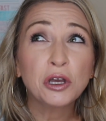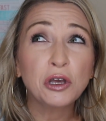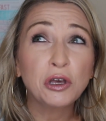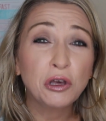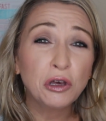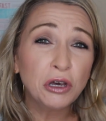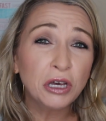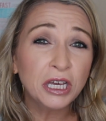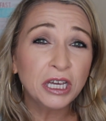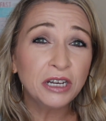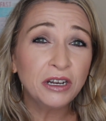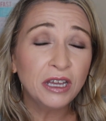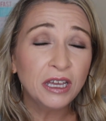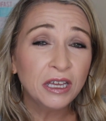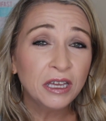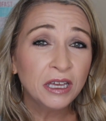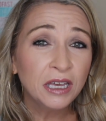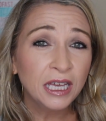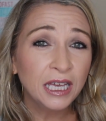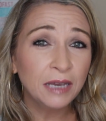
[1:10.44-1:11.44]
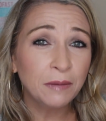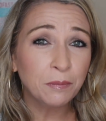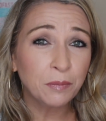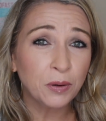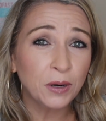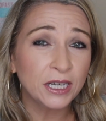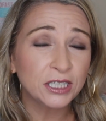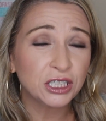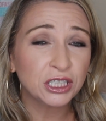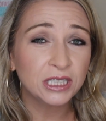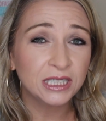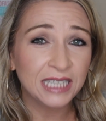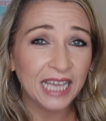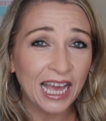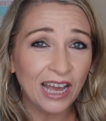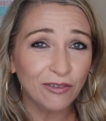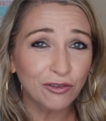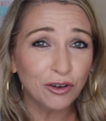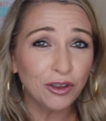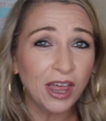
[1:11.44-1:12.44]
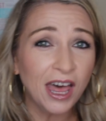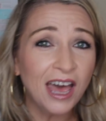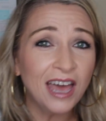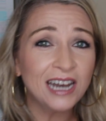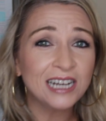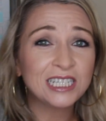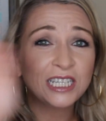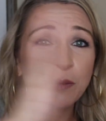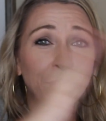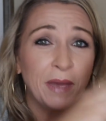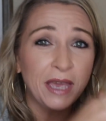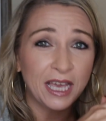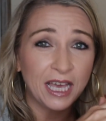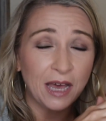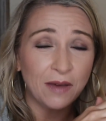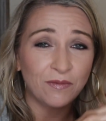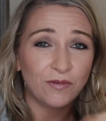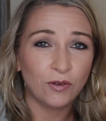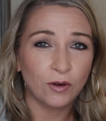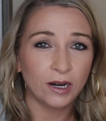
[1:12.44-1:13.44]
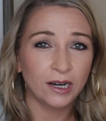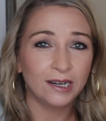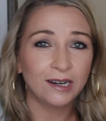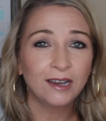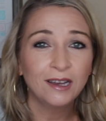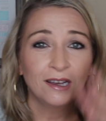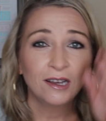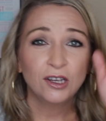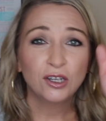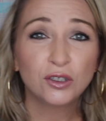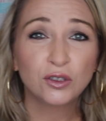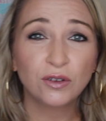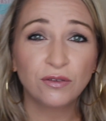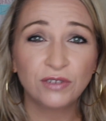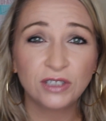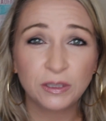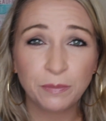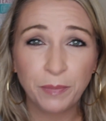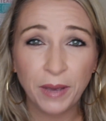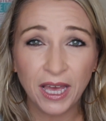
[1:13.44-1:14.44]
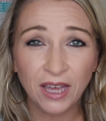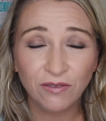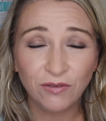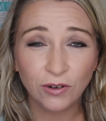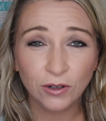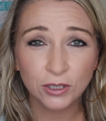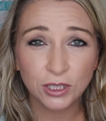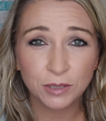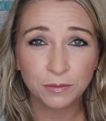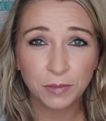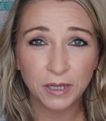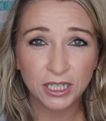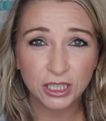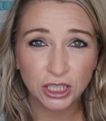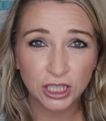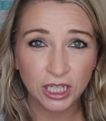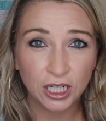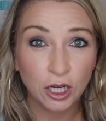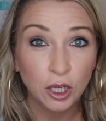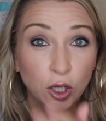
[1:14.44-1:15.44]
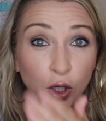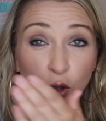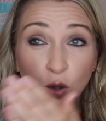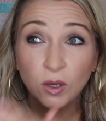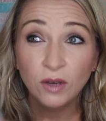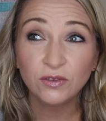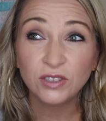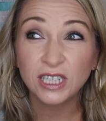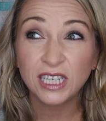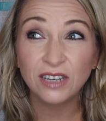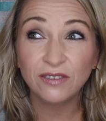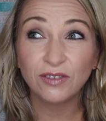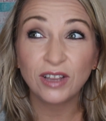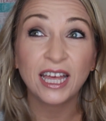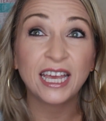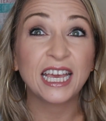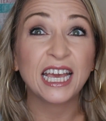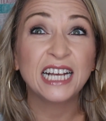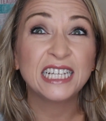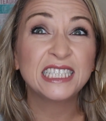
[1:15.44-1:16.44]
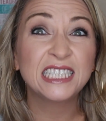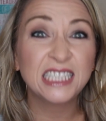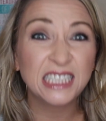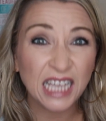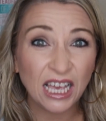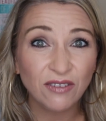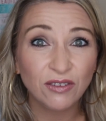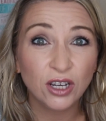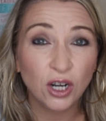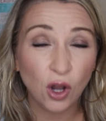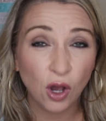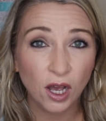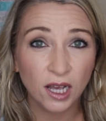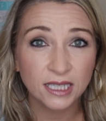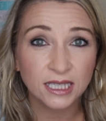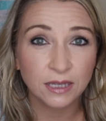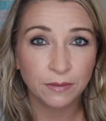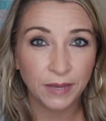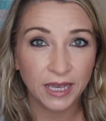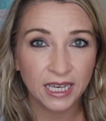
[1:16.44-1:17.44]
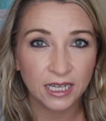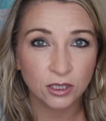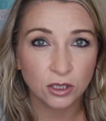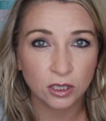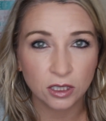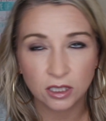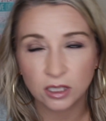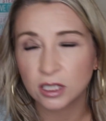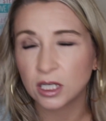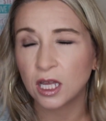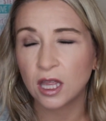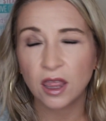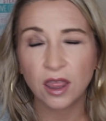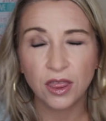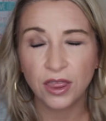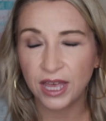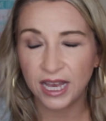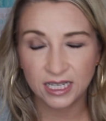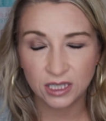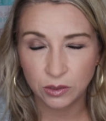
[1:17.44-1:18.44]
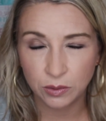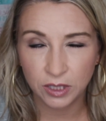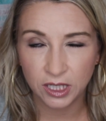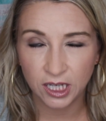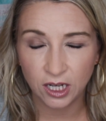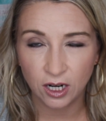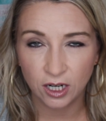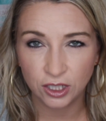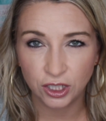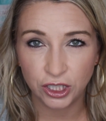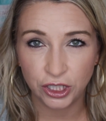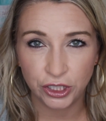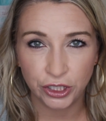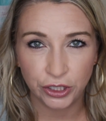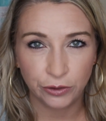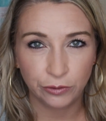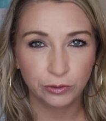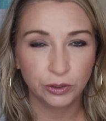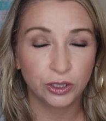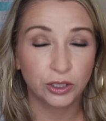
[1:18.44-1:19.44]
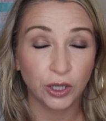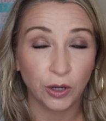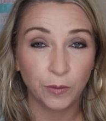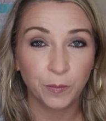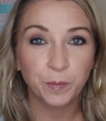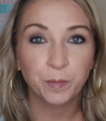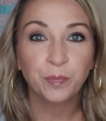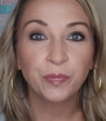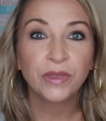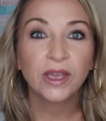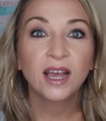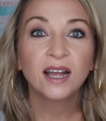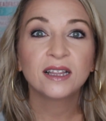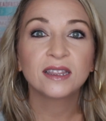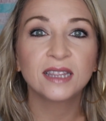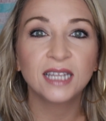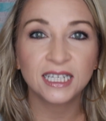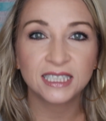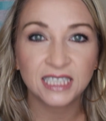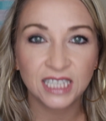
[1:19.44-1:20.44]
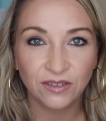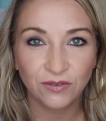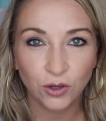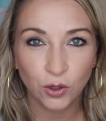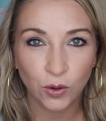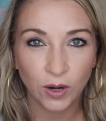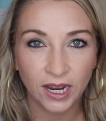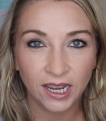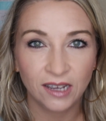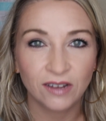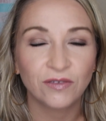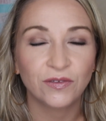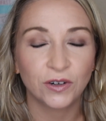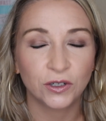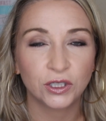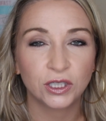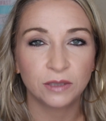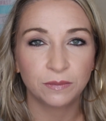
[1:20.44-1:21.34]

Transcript: good impressions after that to make up for it. So if it's a bad first impression, you have to give like 7 awesome answers. That's really hard to do. So let's give a great first